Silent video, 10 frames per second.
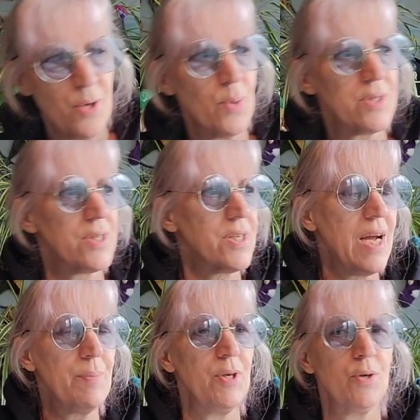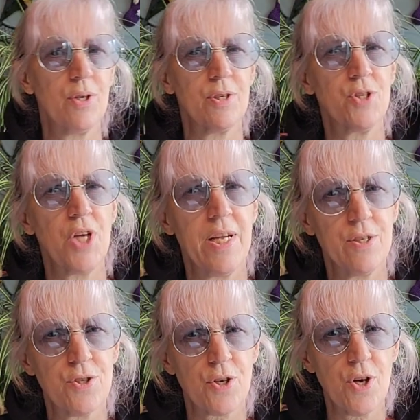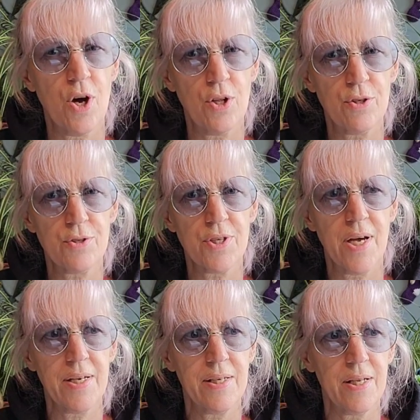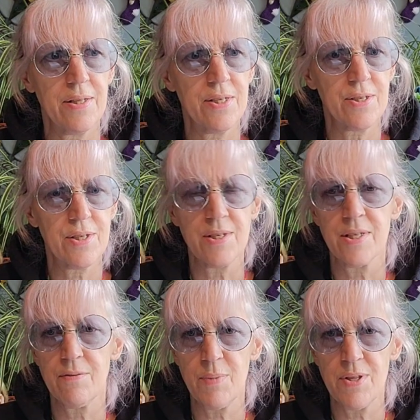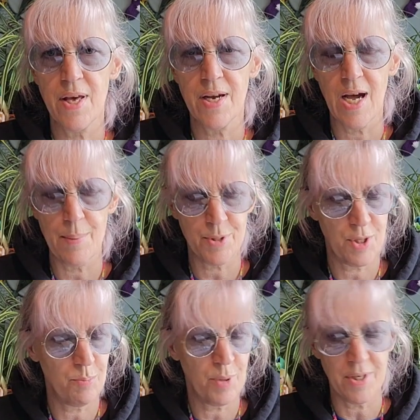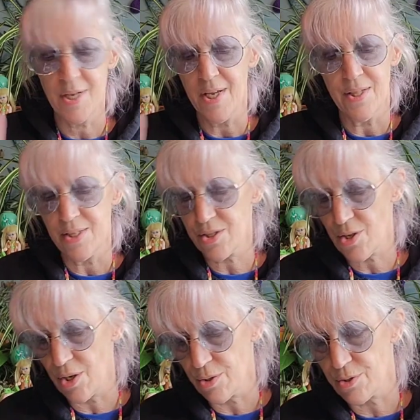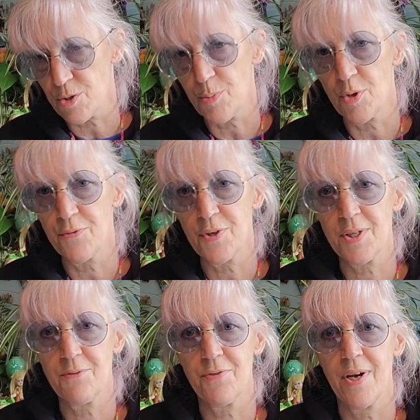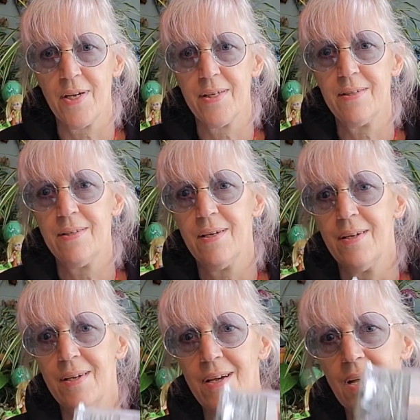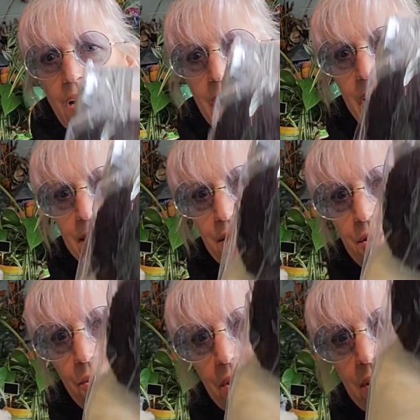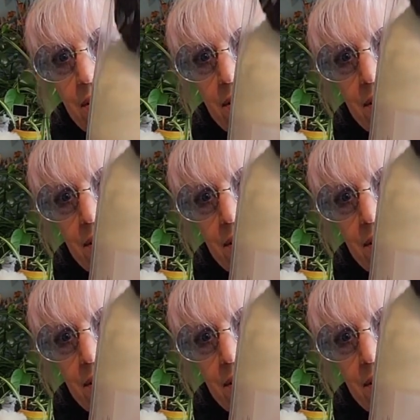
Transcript: there was a time that you could have changed the colors on it, and this didn't give me that option, but these colors are perfectly fine. I had to do it.